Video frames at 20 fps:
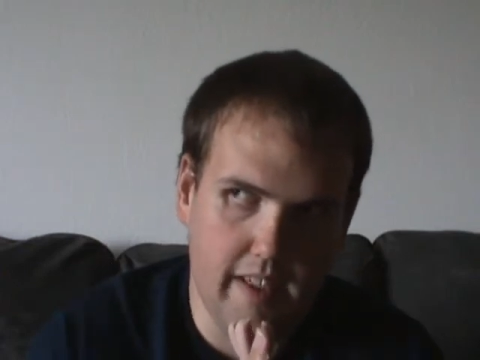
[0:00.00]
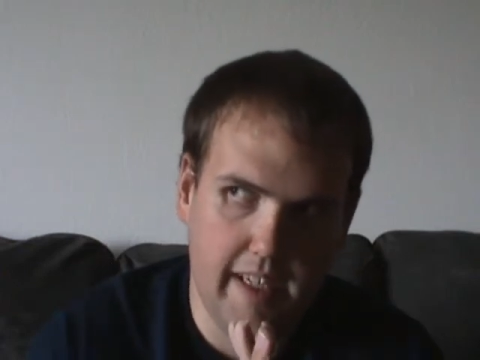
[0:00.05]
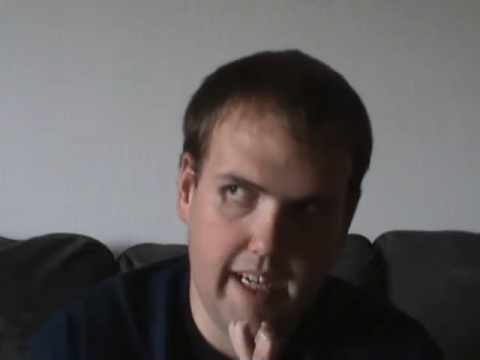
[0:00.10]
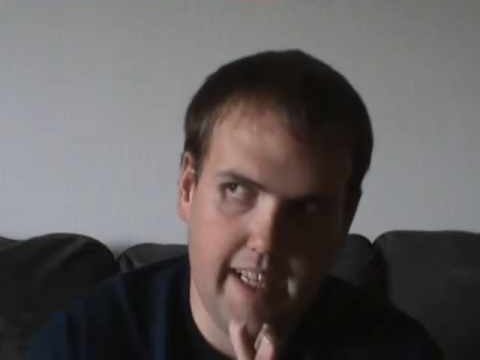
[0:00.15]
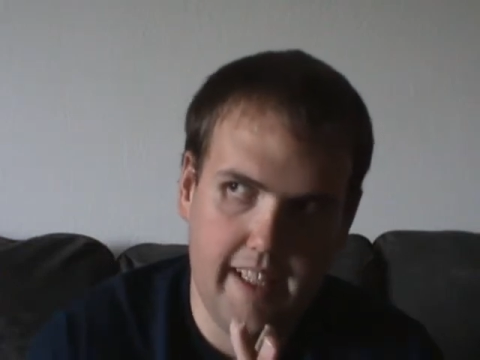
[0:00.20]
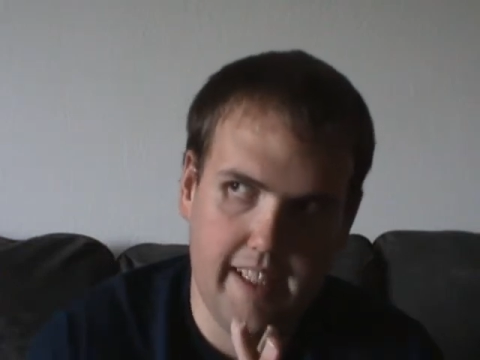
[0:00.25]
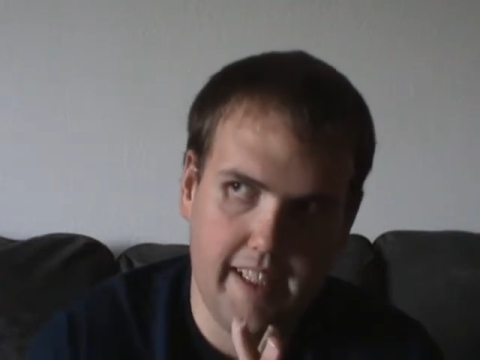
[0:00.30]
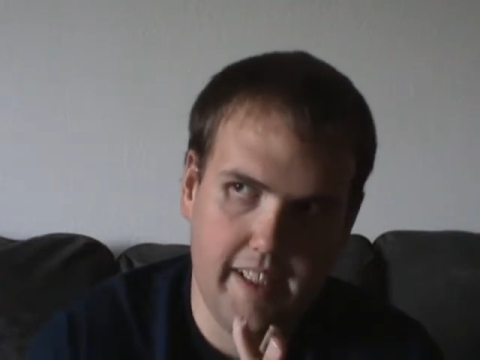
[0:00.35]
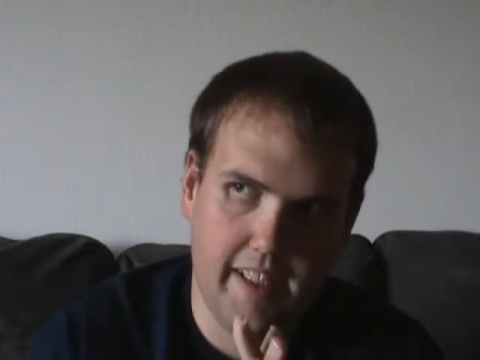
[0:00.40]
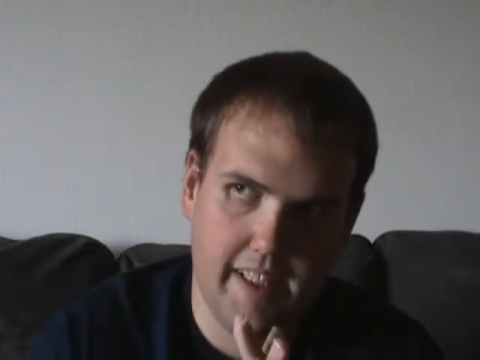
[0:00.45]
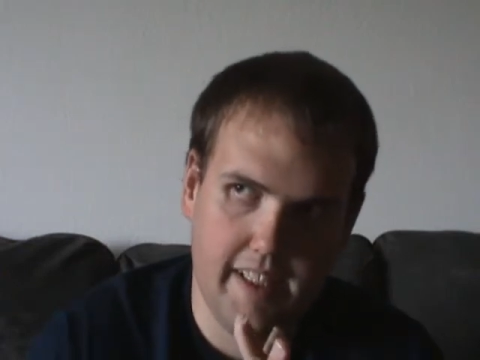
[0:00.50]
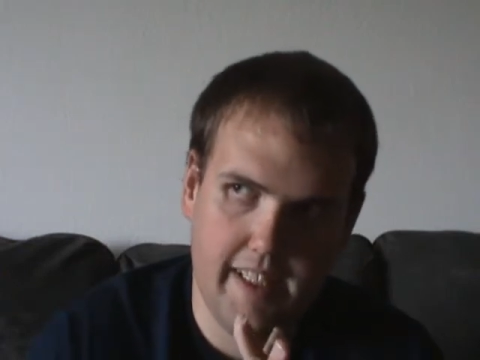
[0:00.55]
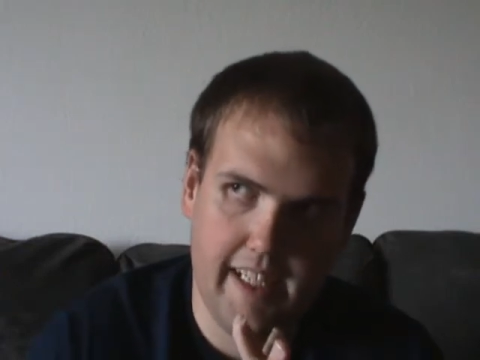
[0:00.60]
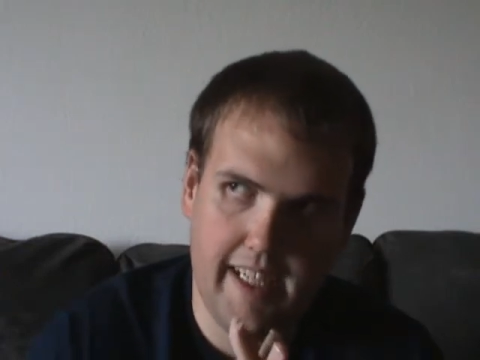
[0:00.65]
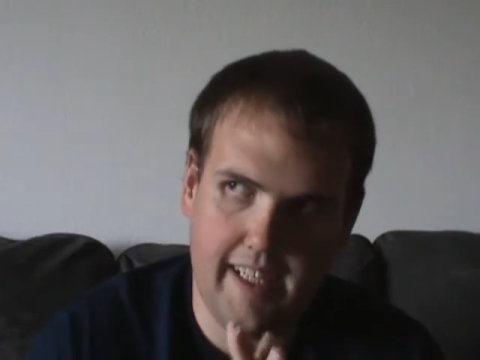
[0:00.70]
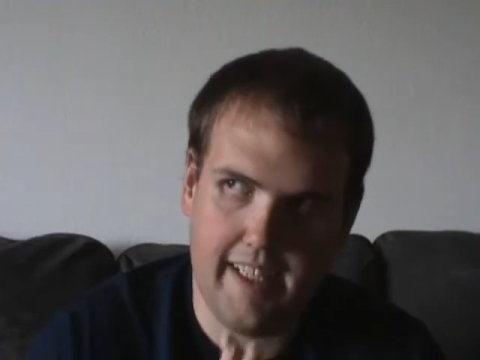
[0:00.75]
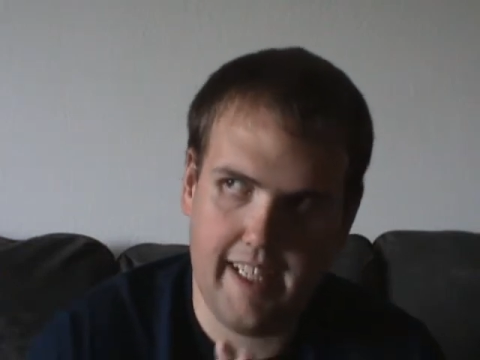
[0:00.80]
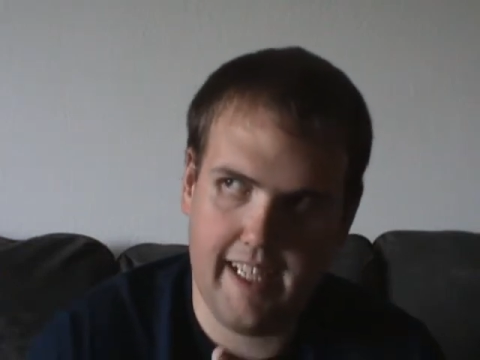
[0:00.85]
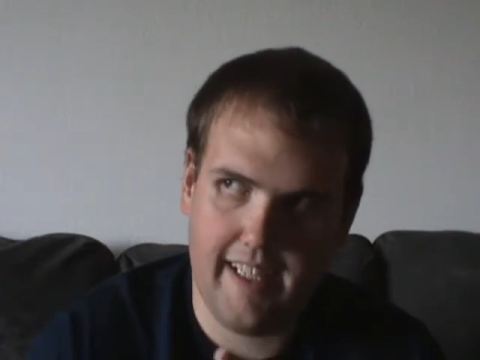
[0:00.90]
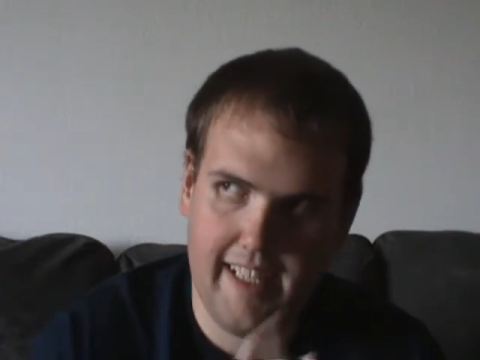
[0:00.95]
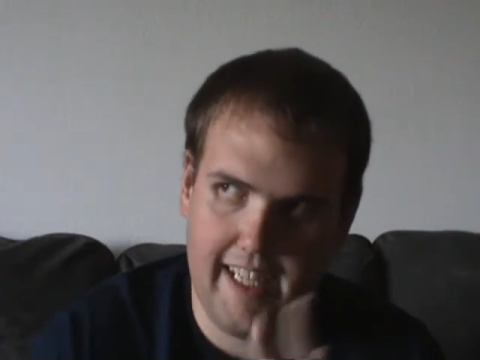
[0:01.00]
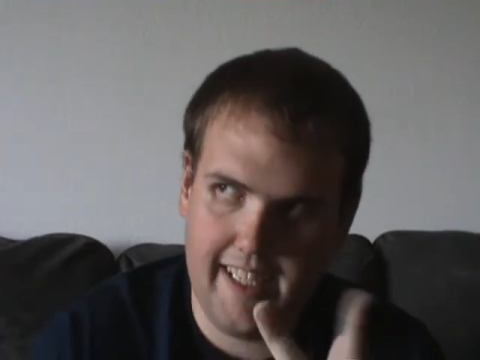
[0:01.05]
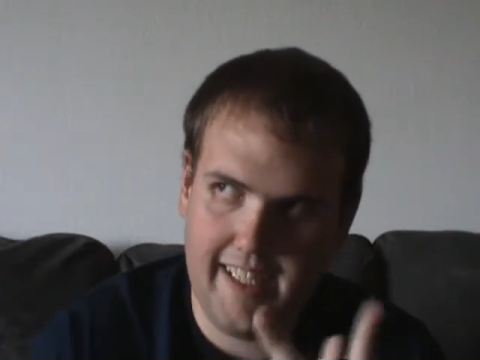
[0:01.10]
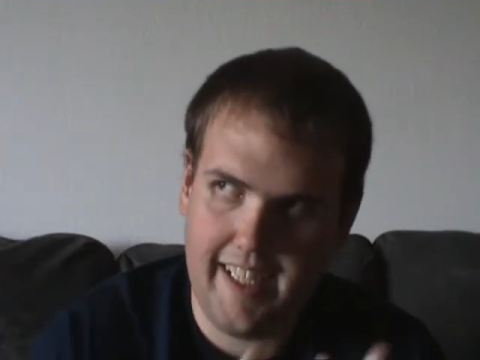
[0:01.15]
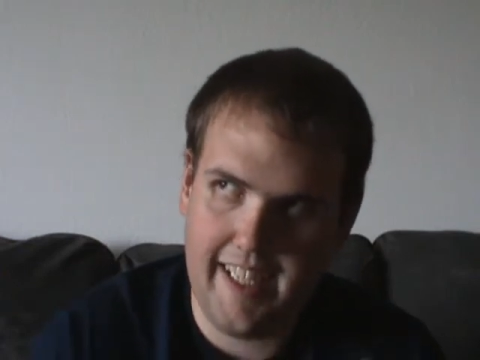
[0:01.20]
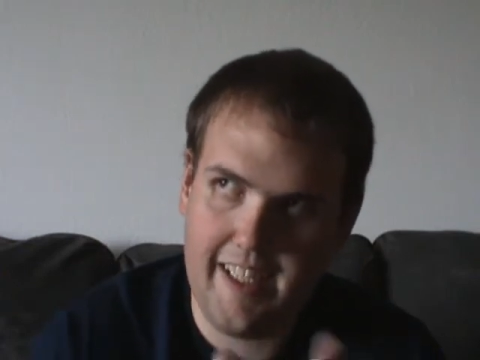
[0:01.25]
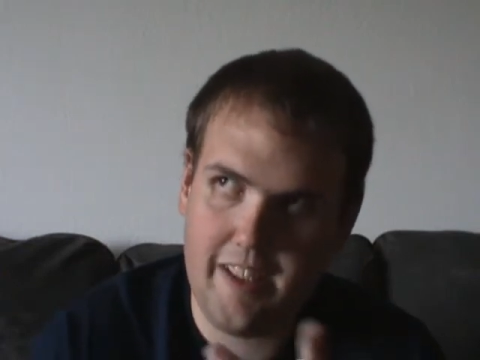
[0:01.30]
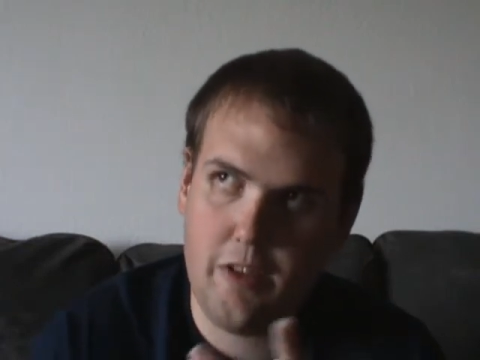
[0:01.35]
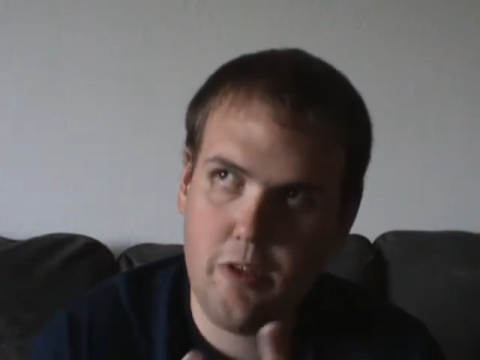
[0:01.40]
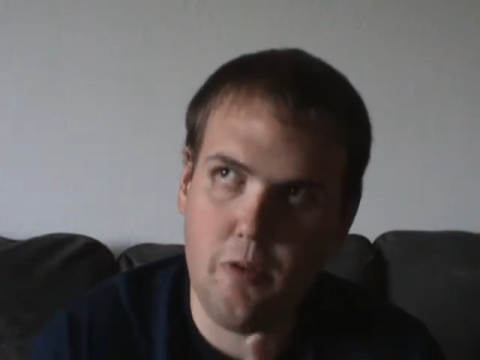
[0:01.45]
and then they
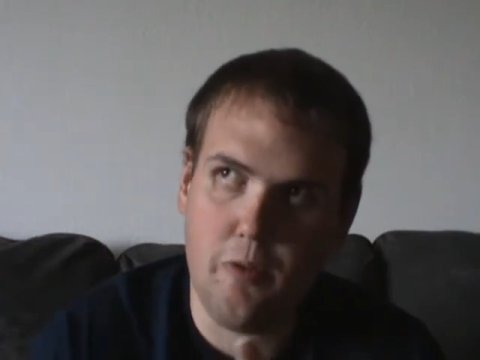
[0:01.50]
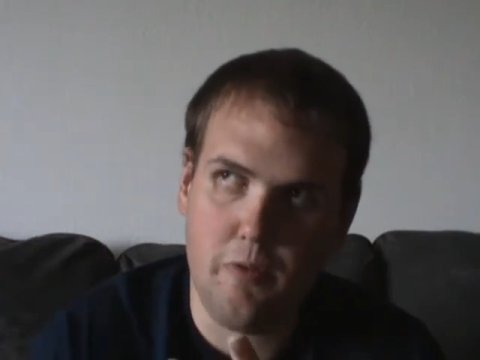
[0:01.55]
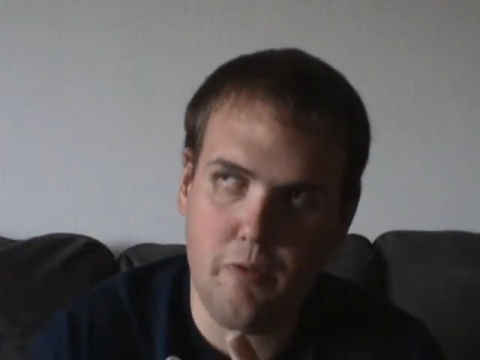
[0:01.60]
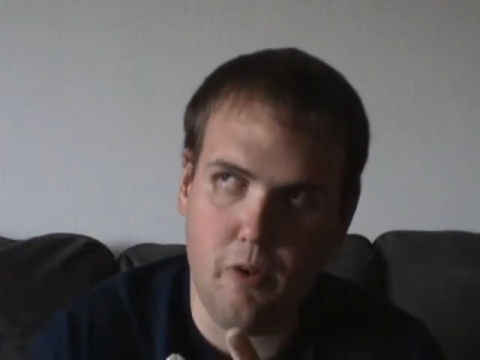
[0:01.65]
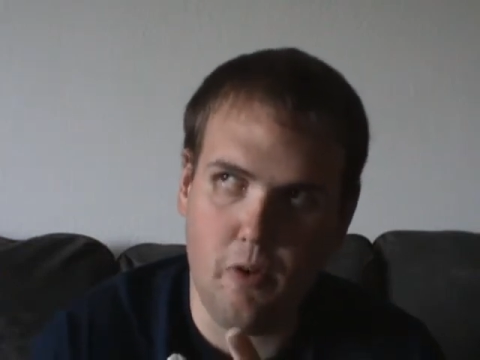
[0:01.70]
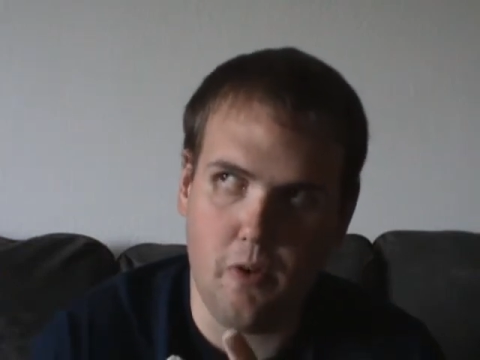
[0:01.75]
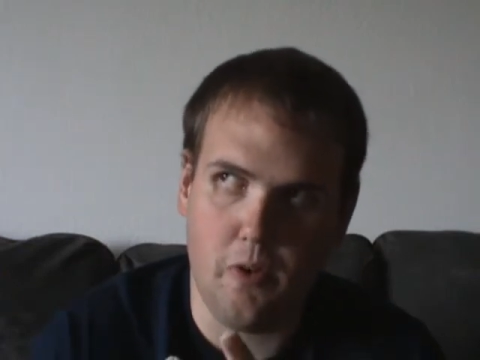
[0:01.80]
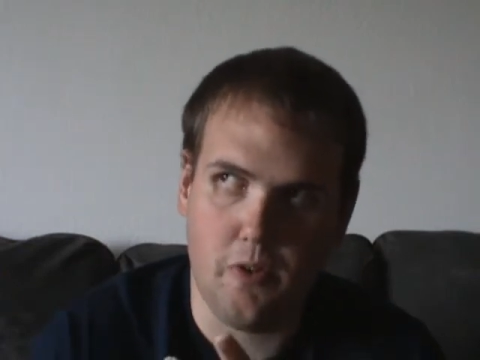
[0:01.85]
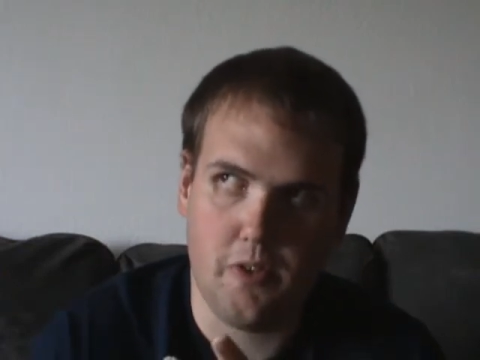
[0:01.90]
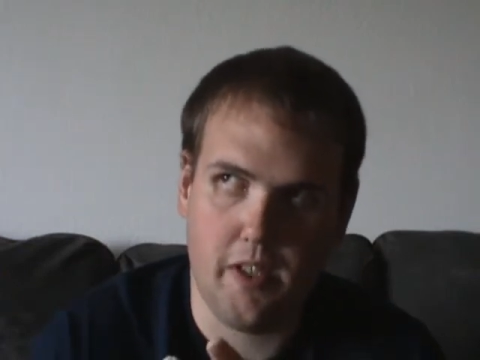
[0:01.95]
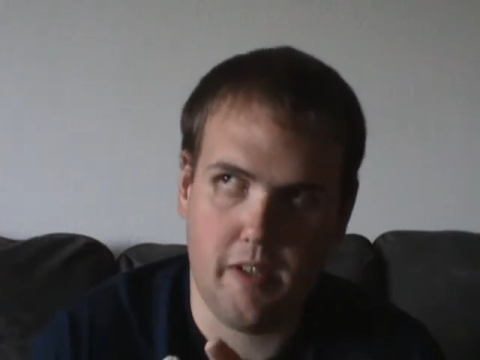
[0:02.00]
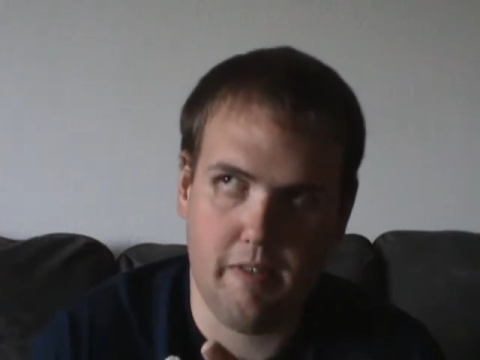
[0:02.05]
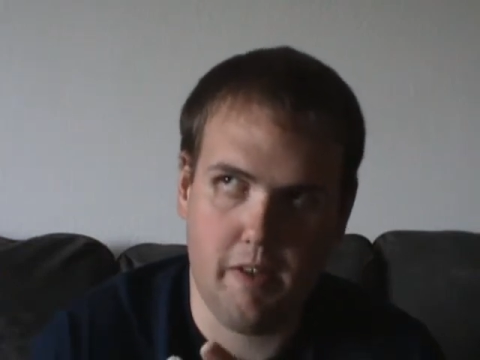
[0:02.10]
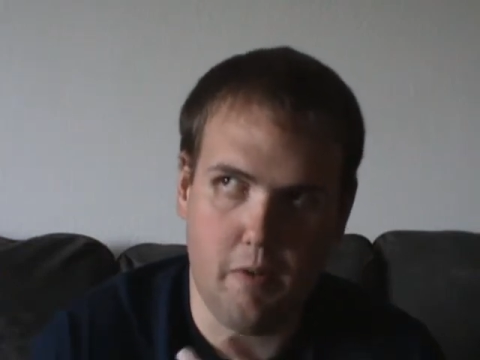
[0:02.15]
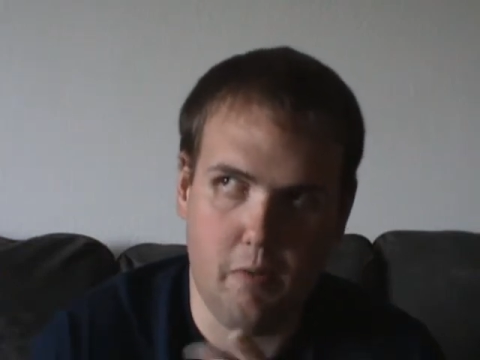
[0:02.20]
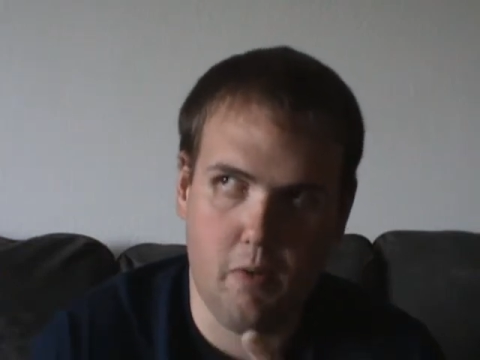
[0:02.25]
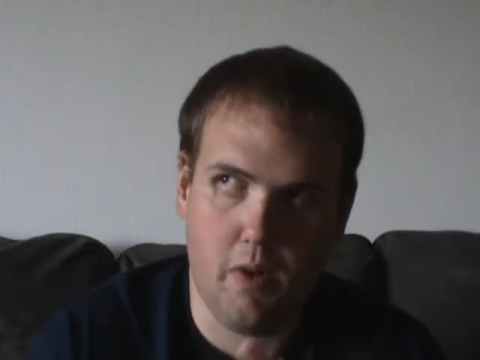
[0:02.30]
take 2 photos of you.